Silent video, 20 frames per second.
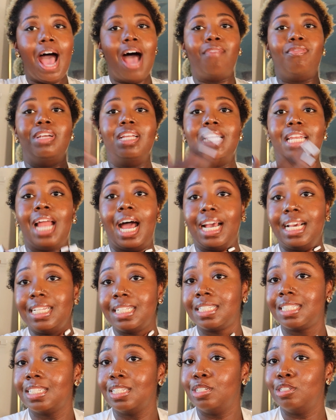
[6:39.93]
Have a
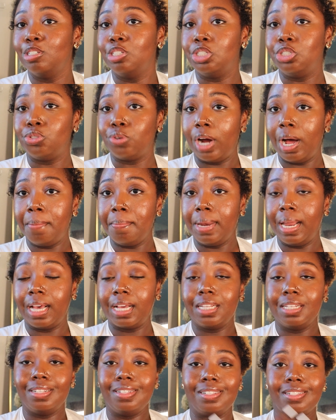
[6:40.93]
nice little drop
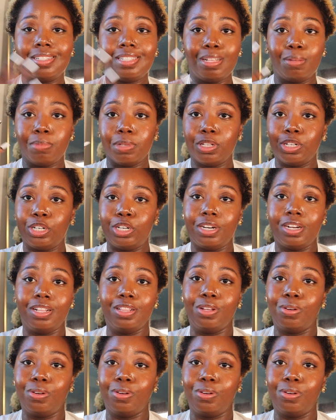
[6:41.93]
necklace, similar in